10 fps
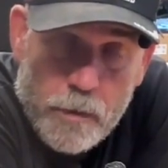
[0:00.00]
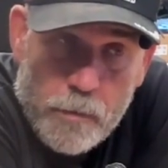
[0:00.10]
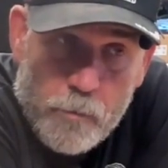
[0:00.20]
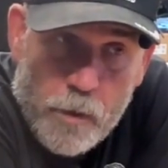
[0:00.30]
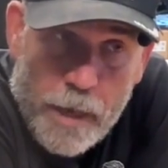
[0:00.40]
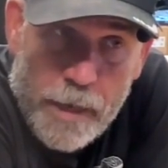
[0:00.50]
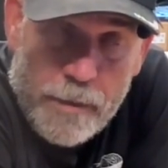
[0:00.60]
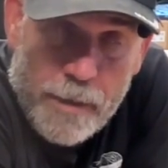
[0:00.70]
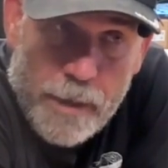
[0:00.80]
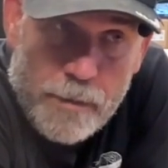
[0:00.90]
and we'll
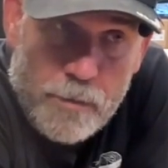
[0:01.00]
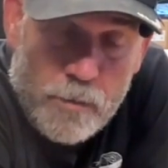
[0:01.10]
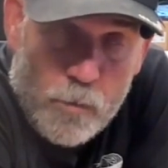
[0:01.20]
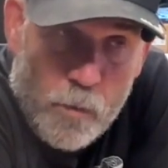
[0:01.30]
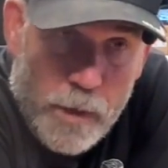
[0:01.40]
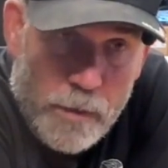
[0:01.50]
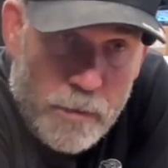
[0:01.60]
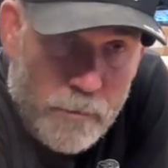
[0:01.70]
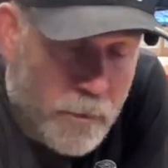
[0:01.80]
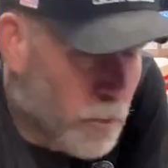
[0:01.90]
add that to the weight
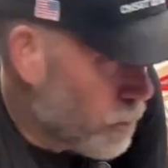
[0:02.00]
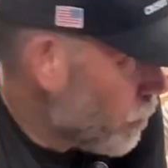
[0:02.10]
of those